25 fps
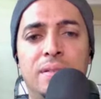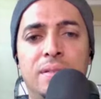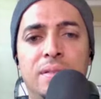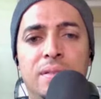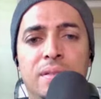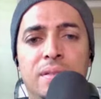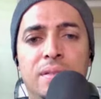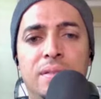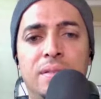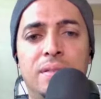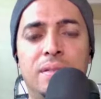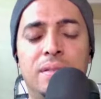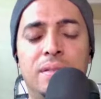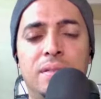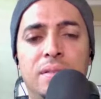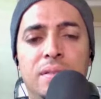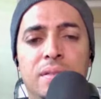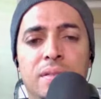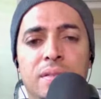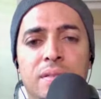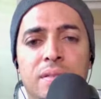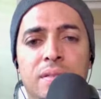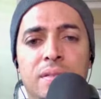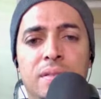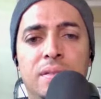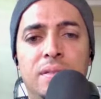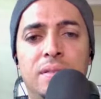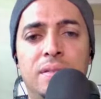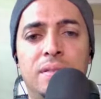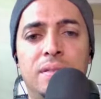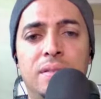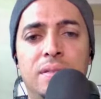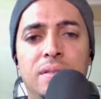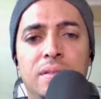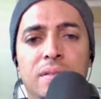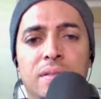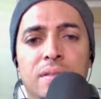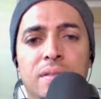
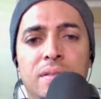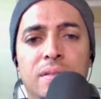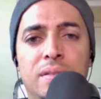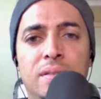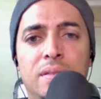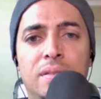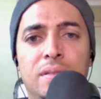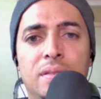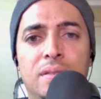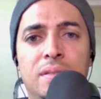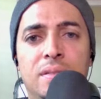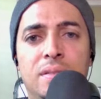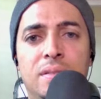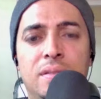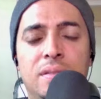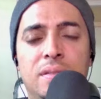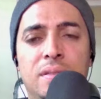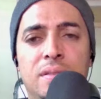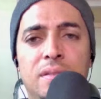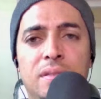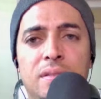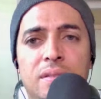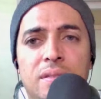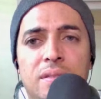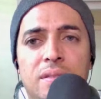(silence)